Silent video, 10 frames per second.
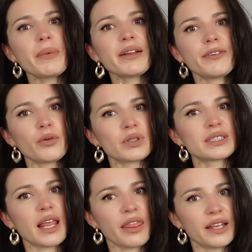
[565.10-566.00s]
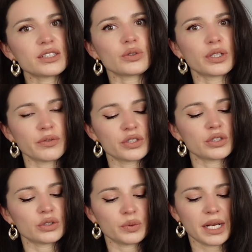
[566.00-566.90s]
But if it was this or the
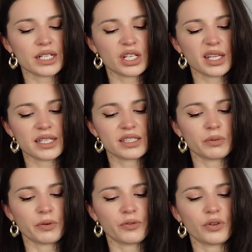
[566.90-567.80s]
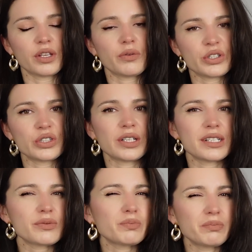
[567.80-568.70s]
original Sweet Ash, I think I still prefer the original. It
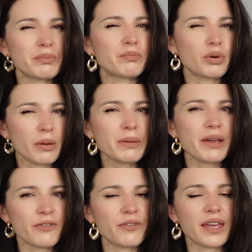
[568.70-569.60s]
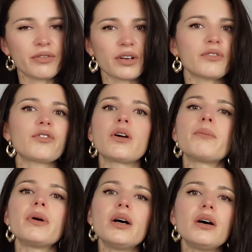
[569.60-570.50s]
is probably my favorite
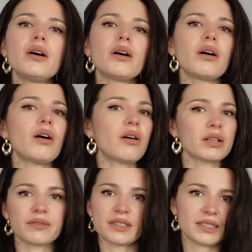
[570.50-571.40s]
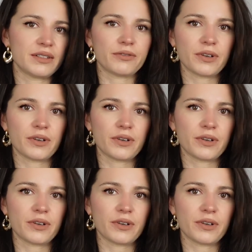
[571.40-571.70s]
from all of the Sniff